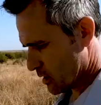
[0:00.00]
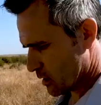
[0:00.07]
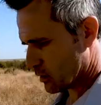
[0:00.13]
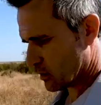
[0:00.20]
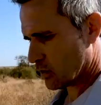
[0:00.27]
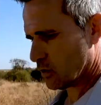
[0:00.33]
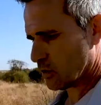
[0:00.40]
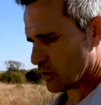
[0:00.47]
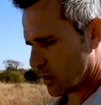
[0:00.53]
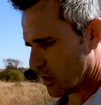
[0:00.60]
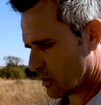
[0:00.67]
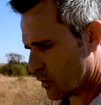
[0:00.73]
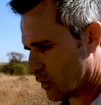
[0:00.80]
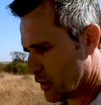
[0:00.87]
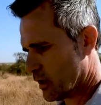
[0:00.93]
on
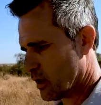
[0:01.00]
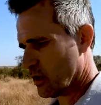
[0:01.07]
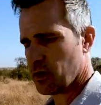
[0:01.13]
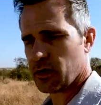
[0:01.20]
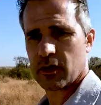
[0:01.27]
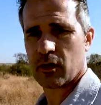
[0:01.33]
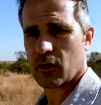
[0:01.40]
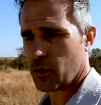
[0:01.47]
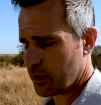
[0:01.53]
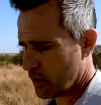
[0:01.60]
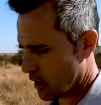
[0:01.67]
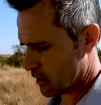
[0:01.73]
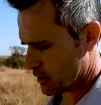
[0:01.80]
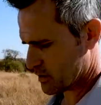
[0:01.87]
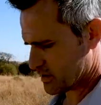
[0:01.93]

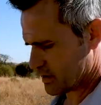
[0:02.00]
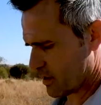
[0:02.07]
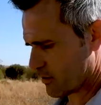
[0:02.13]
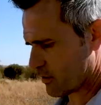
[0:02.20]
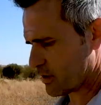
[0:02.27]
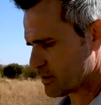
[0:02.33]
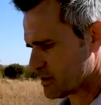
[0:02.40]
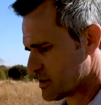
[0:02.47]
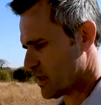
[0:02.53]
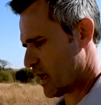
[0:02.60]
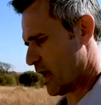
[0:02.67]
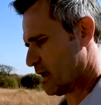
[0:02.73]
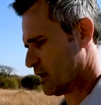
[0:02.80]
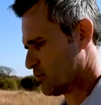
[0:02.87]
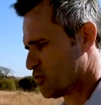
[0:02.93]
glucocorticosteroids
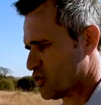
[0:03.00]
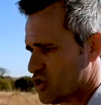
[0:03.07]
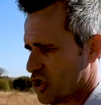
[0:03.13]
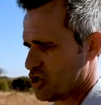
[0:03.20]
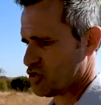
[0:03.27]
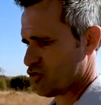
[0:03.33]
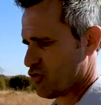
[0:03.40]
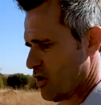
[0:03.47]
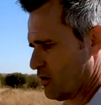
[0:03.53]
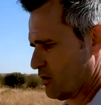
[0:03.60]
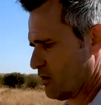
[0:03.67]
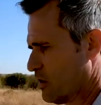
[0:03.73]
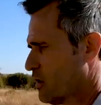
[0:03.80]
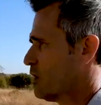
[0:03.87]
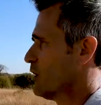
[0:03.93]
and
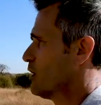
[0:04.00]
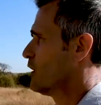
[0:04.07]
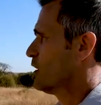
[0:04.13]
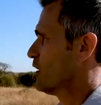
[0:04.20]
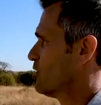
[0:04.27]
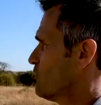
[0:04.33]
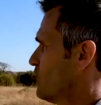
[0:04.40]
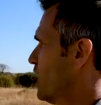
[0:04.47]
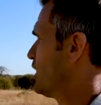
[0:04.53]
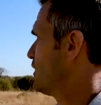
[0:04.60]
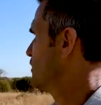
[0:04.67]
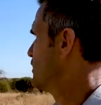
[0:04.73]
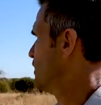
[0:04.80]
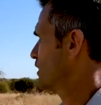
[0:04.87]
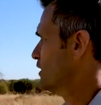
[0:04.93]
progesterone
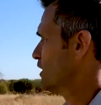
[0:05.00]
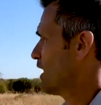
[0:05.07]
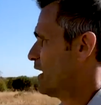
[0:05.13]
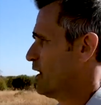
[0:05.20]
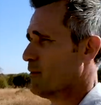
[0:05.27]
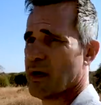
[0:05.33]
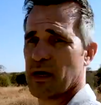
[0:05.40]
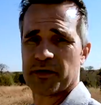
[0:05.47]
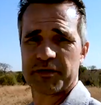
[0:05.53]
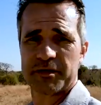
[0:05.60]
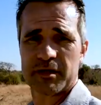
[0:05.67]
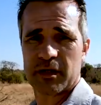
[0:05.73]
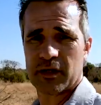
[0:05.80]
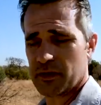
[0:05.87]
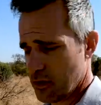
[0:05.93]
found in high
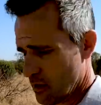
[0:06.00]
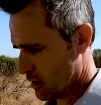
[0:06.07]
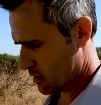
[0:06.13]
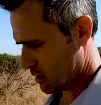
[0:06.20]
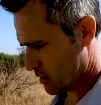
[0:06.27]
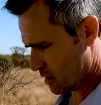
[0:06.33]
amounts in